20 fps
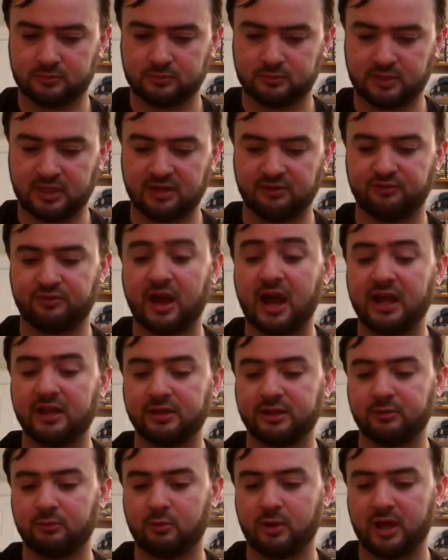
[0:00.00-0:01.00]
in a
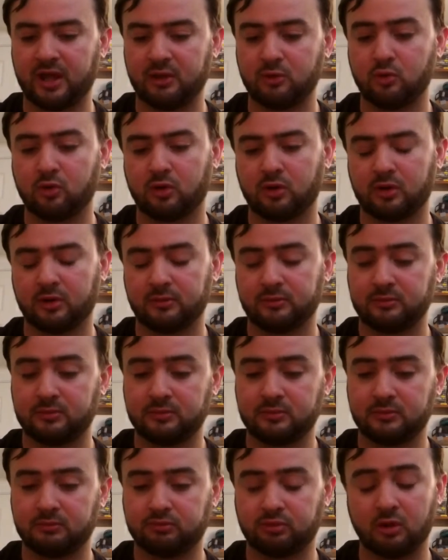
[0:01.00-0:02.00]
violent way, or
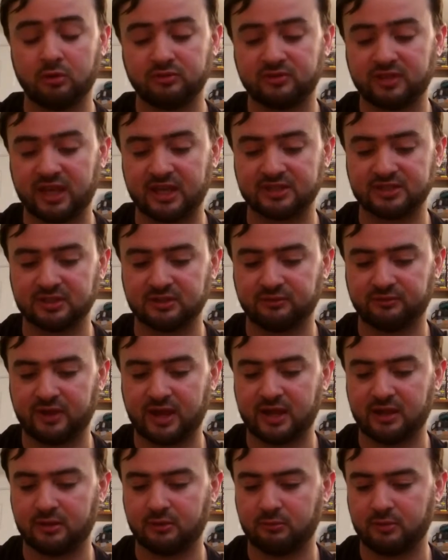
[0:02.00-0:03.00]
protest in a
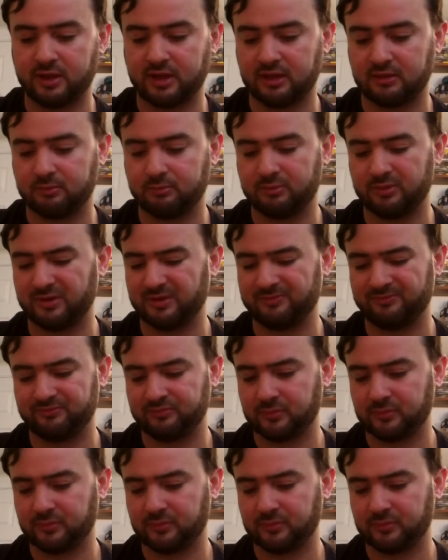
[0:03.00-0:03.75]
violent way, but